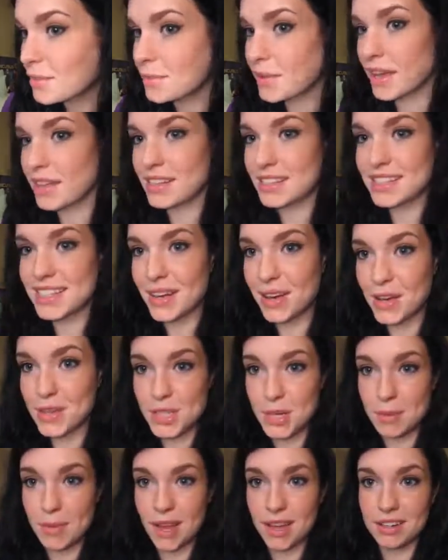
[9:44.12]
Yeah, that's how I
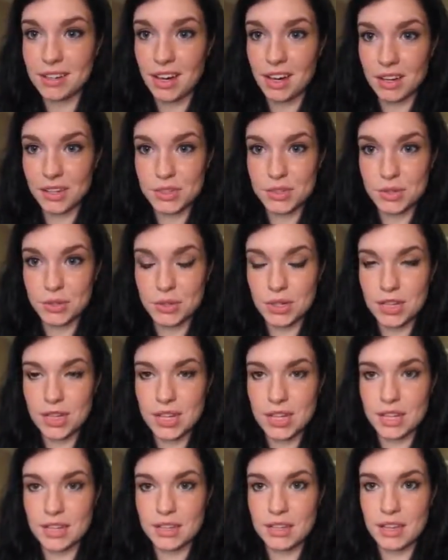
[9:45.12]
do my
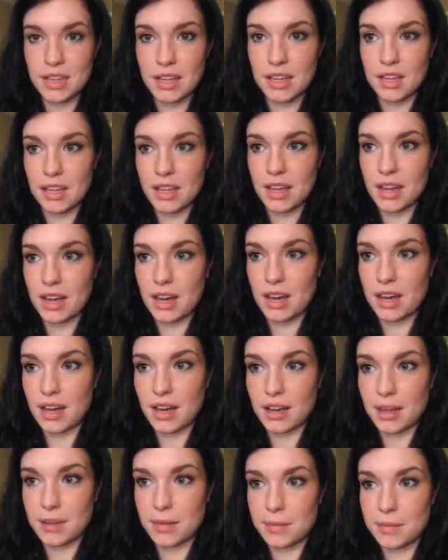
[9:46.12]
contouring.
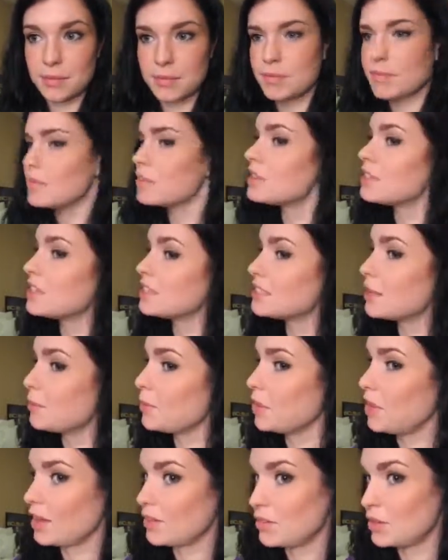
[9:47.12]
So that's
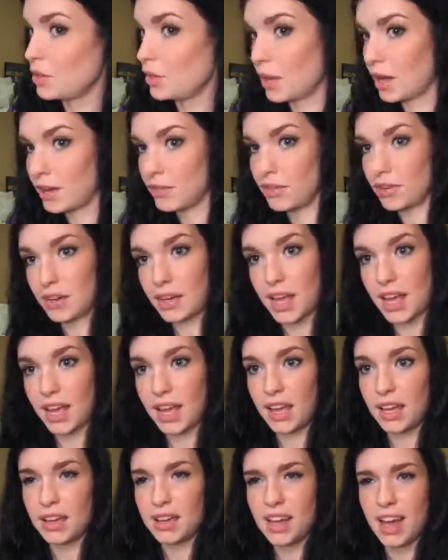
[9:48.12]
something you have to do every
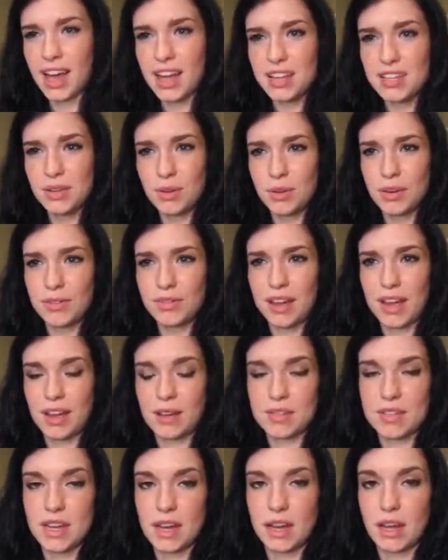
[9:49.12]
day. I do it if I
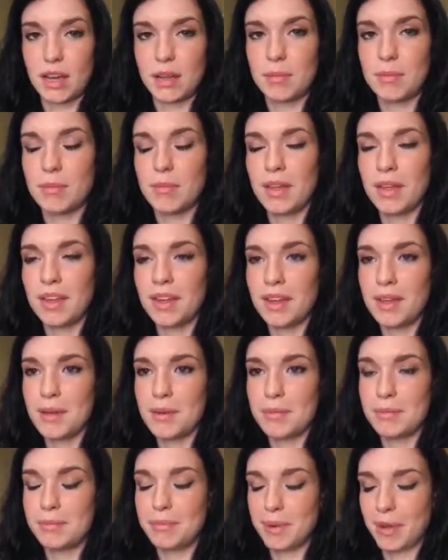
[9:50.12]
have time,
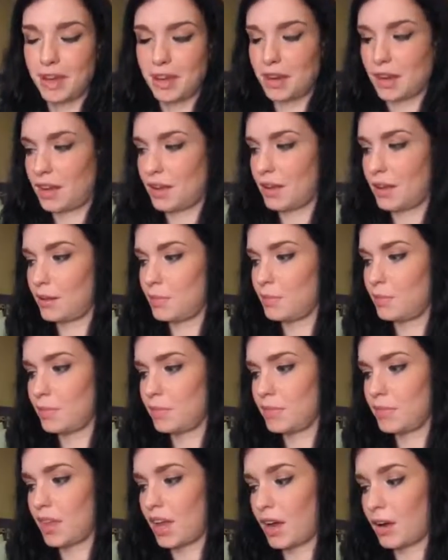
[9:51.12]
but
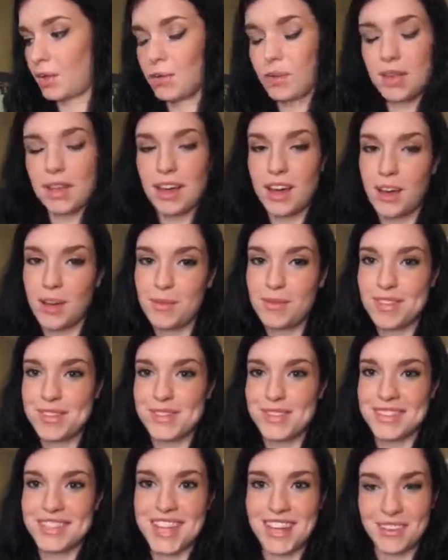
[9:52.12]
I really hope
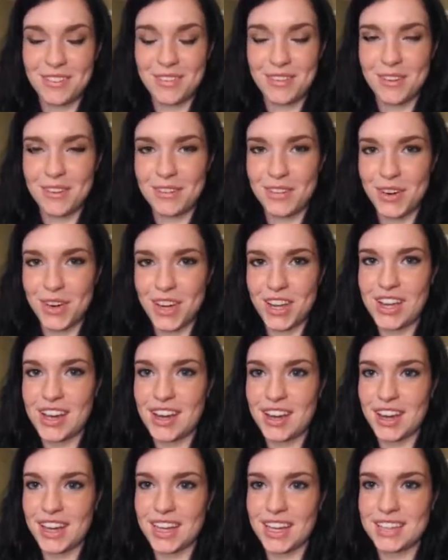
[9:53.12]
this is helpful for you
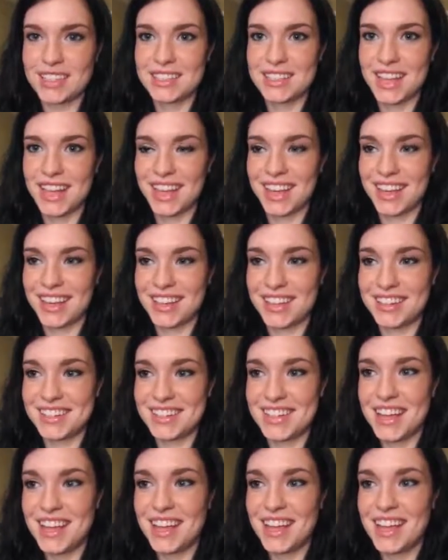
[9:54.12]
guys,
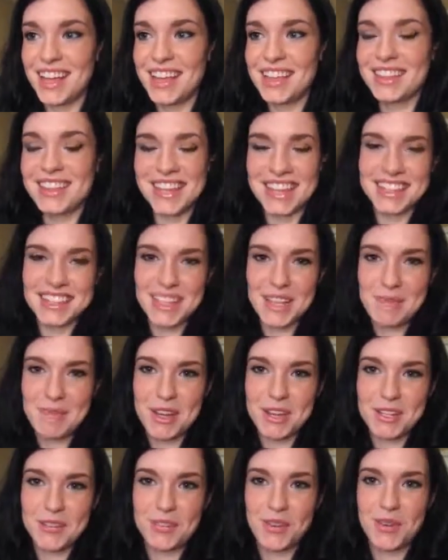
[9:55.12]
and thanks so
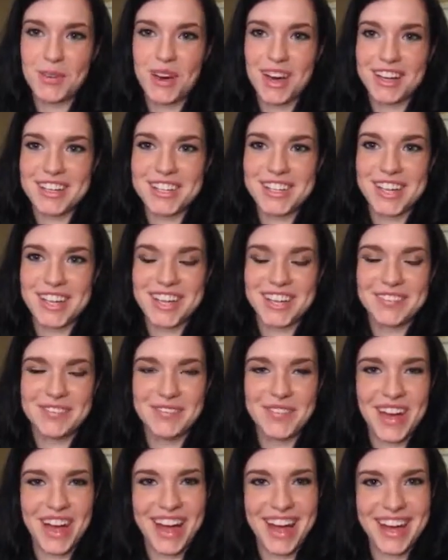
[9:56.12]
much for watching.
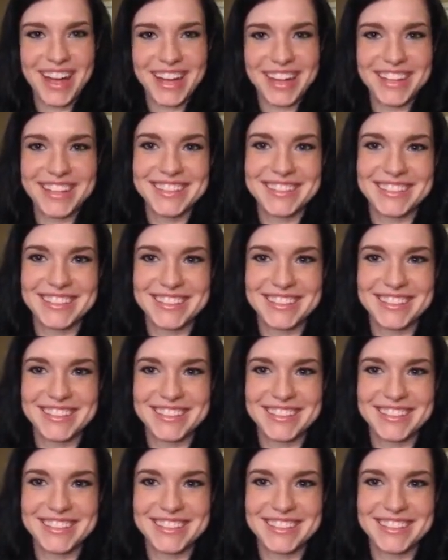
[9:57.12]
Bye!